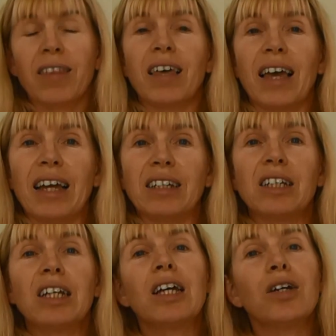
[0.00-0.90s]
that
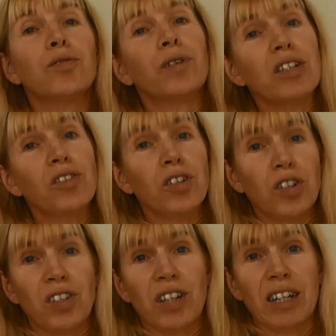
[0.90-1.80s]

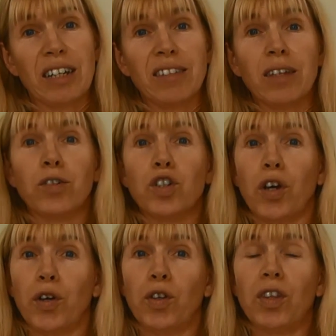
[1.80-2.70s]
research studies have
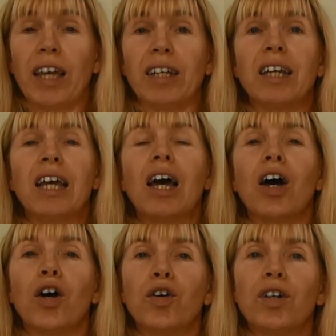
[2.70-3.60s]
shown that
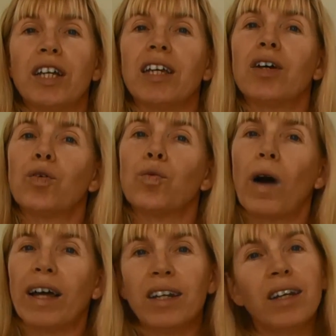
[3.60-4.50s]
only
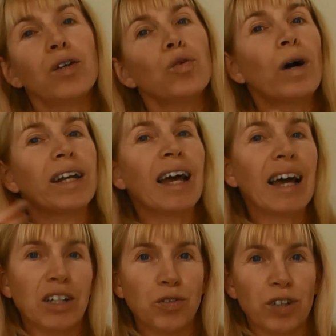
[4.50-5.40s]

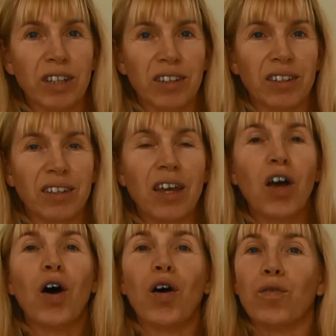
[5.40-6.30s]
1/100th
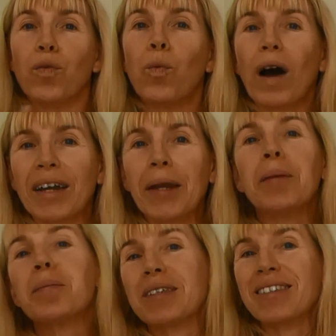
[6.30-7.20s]
of
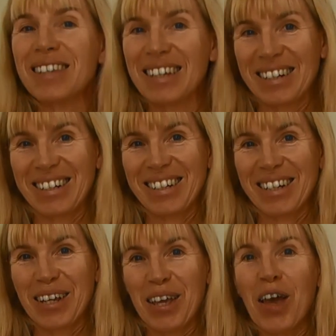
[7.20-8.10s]
1%
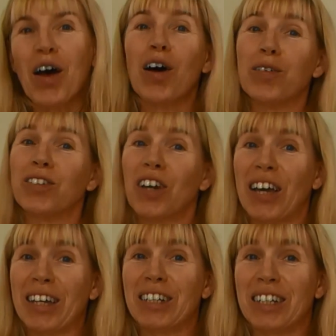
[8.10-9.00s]
of
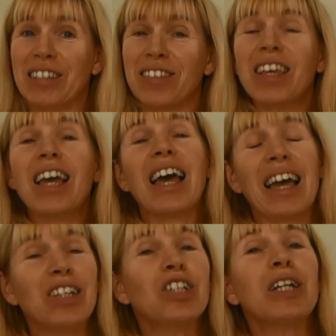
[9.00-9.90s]
dieters
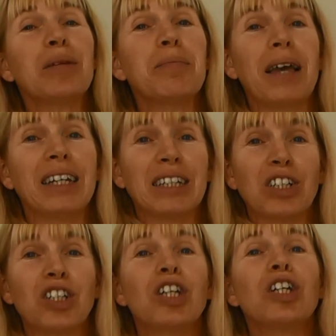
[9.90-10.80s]
actually
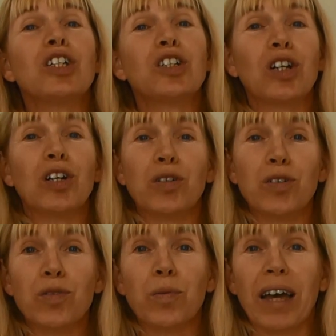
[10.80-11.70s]
manage to
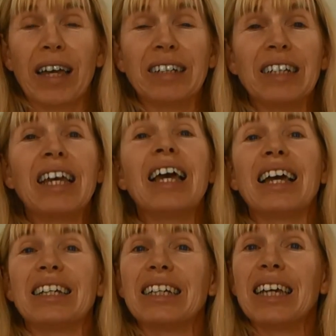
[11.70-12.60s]
lose weight
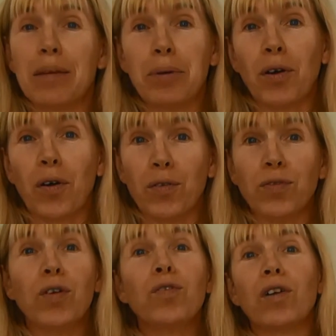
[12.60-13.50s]
and keep it
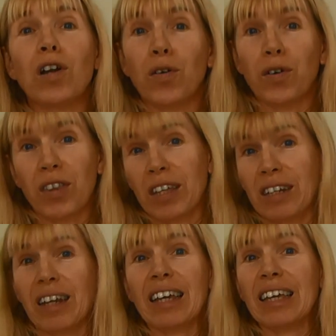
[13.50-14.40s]
off for longer
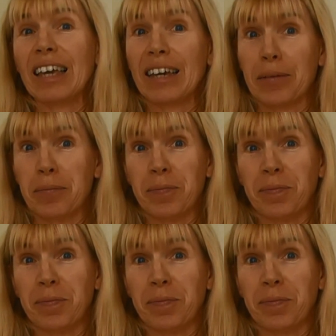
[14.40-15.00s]
than a year.